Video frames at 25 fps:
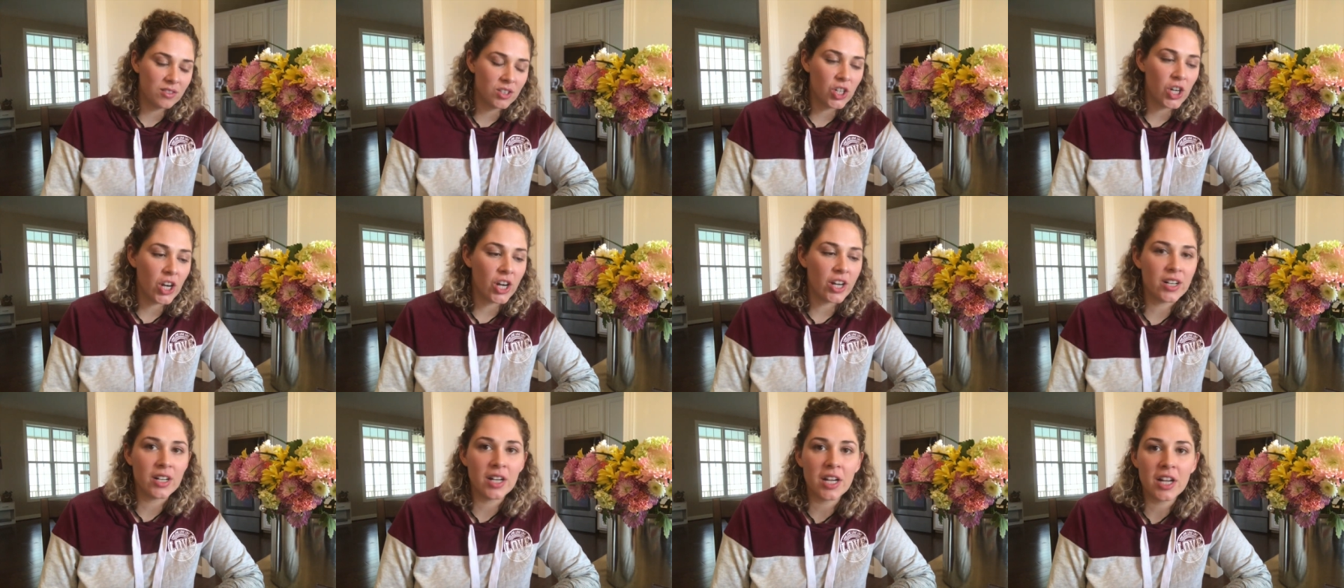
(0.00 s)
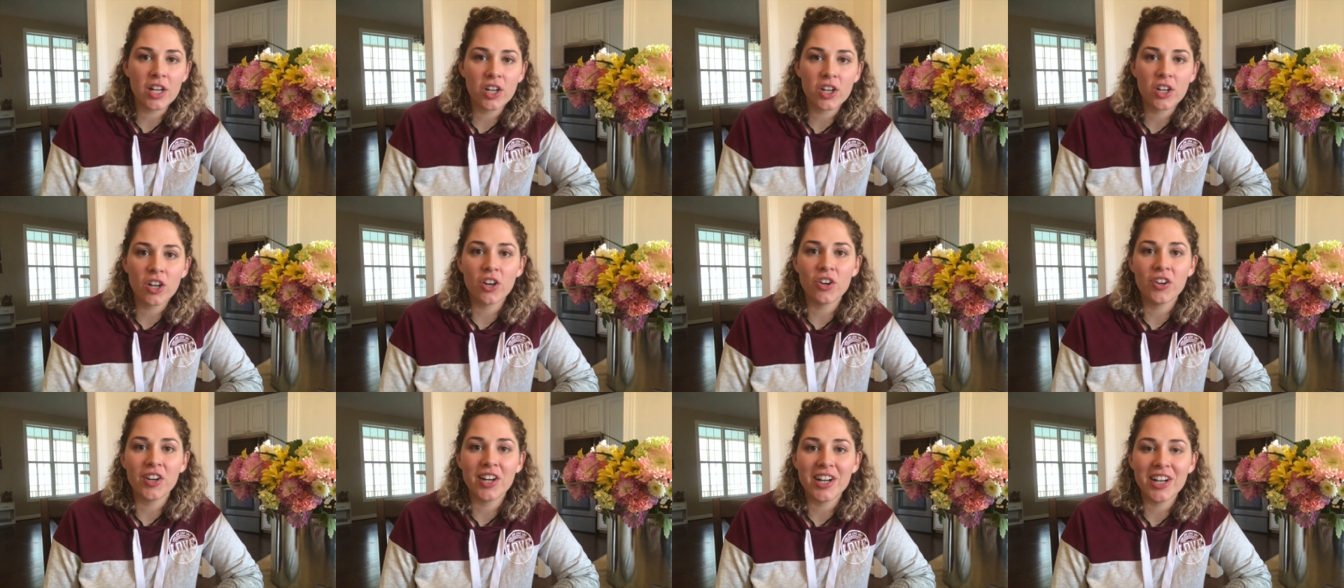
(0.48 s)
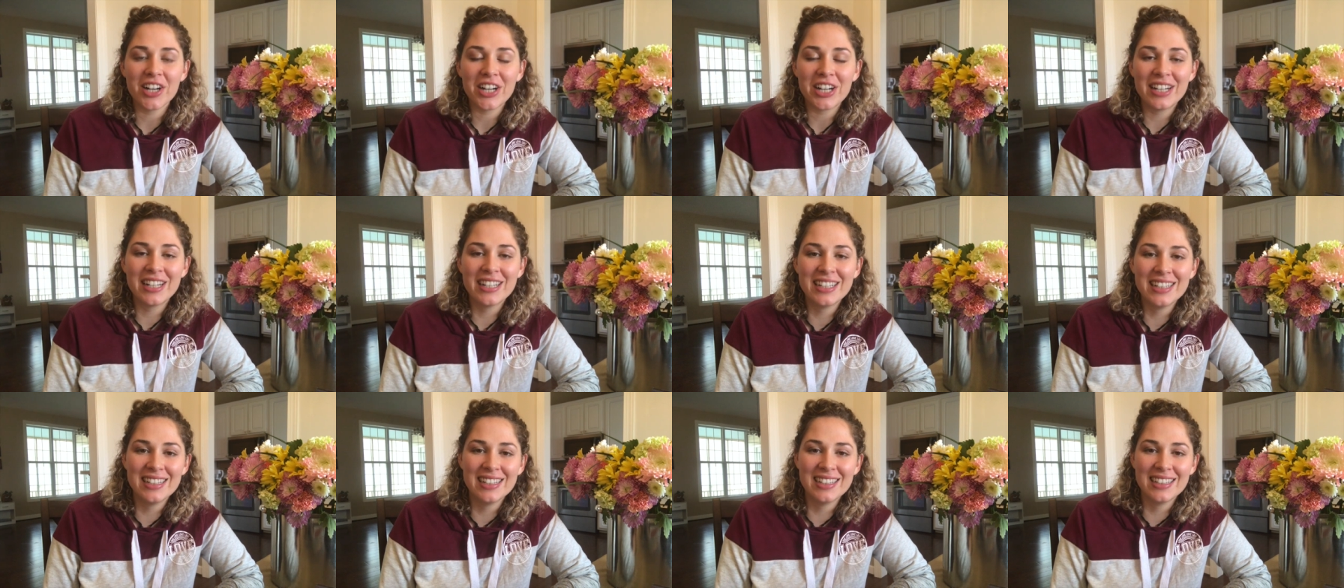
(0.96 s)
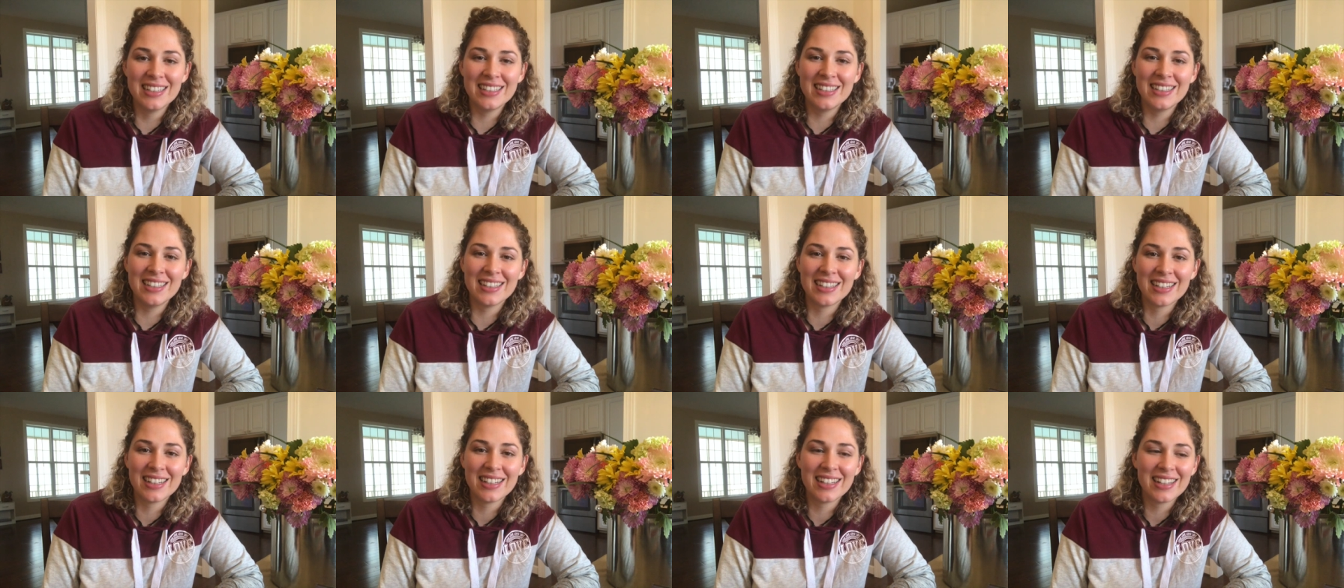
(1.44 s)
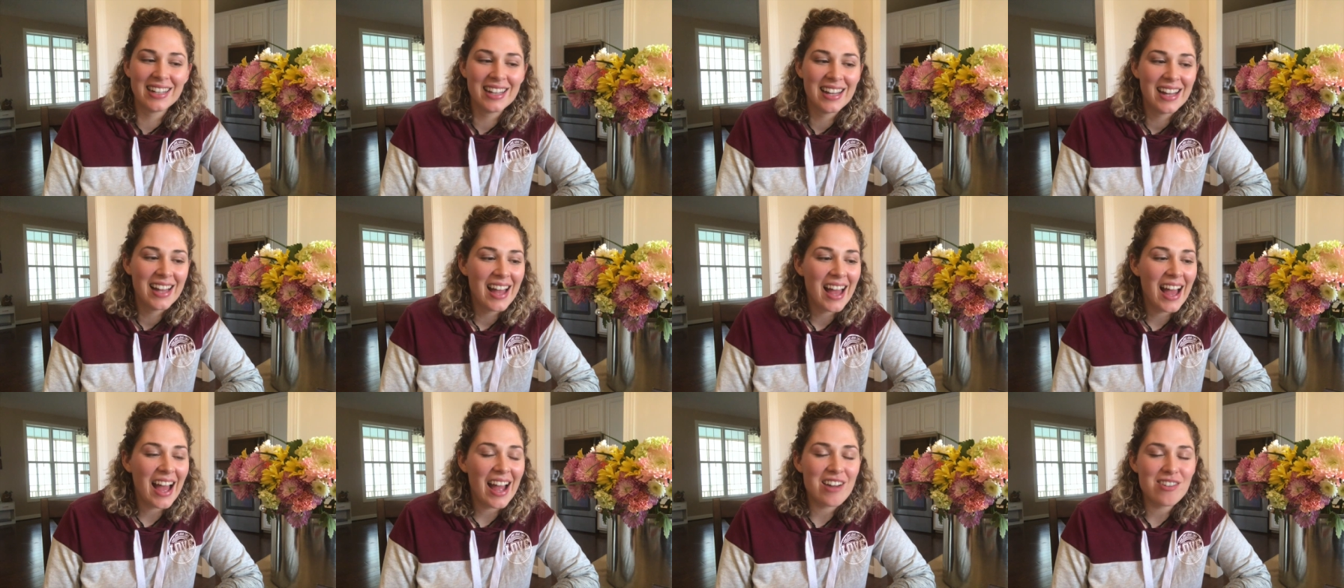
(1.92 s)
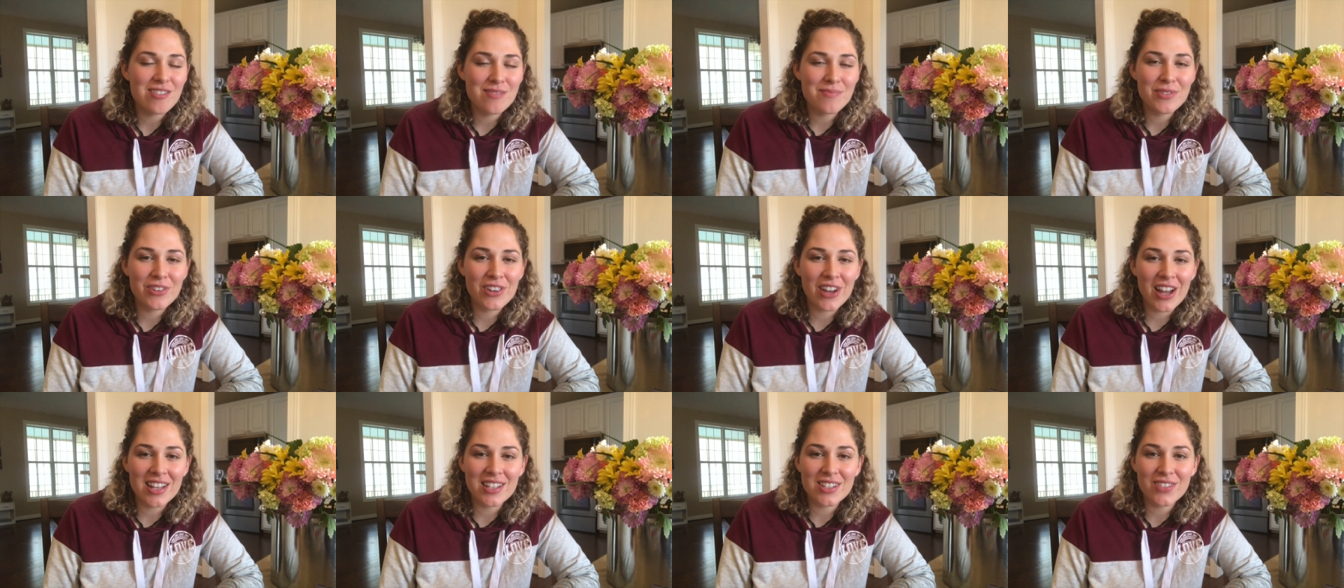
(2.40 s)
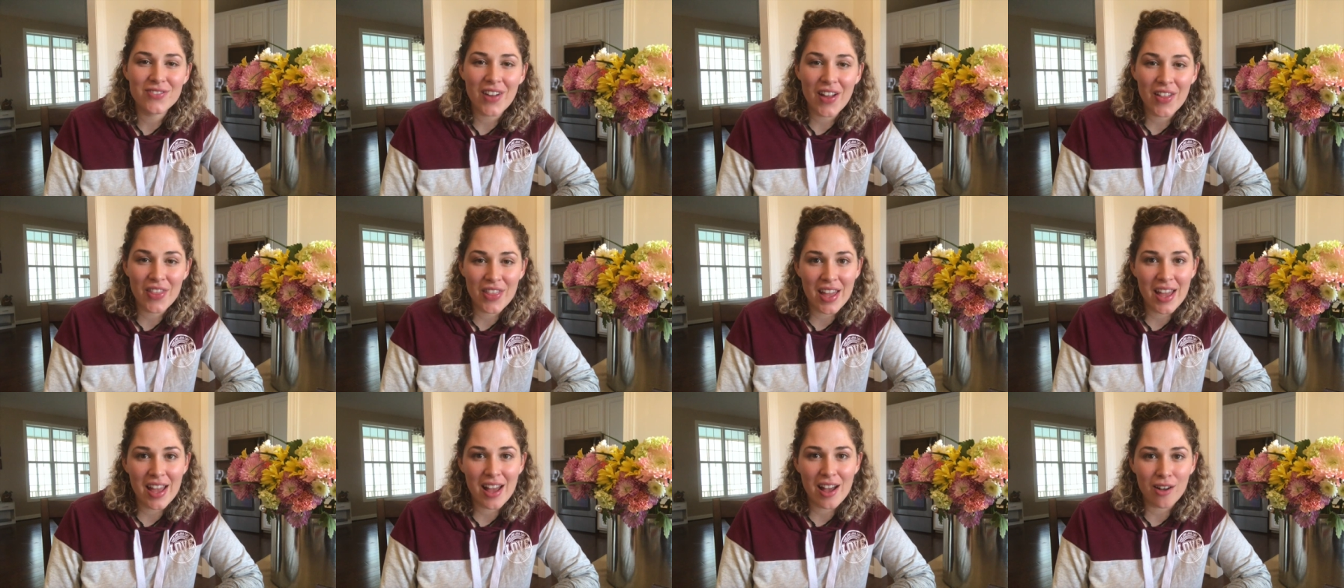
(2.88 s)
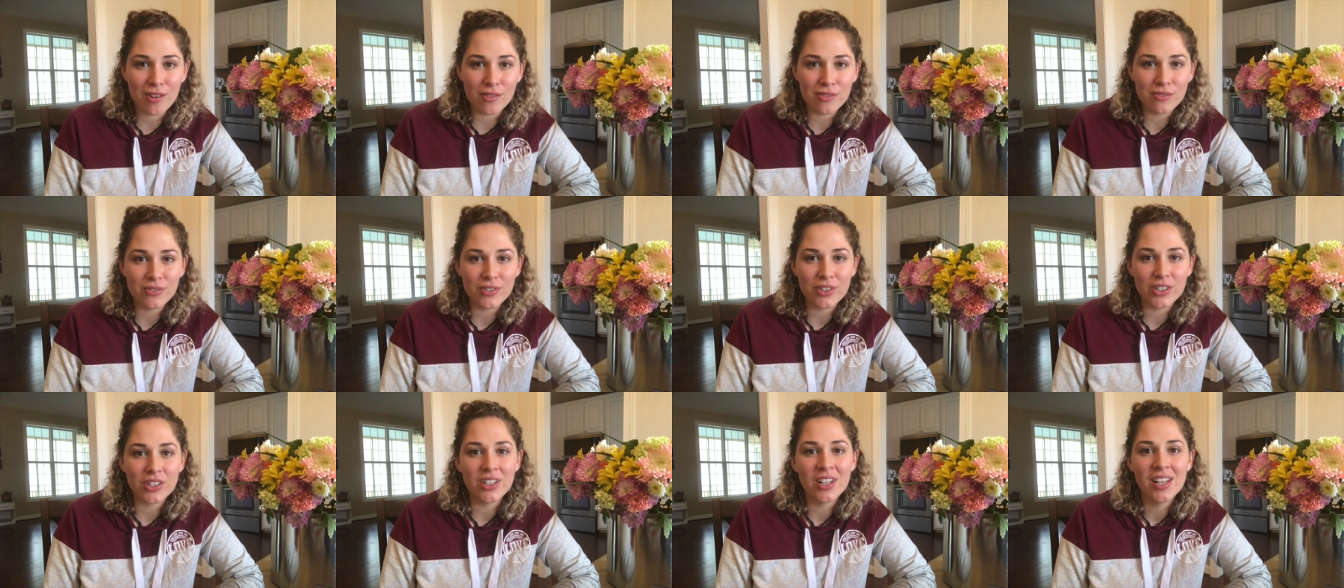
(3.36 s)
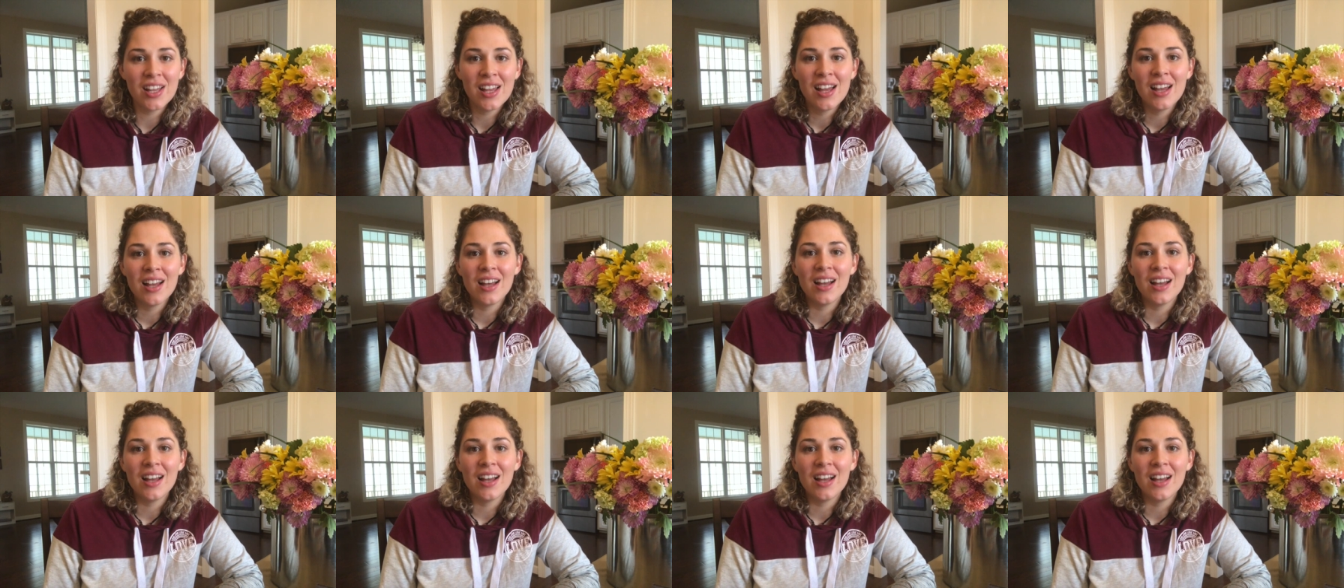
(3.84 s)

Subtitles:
gardening career. I hope you guys found that helpful.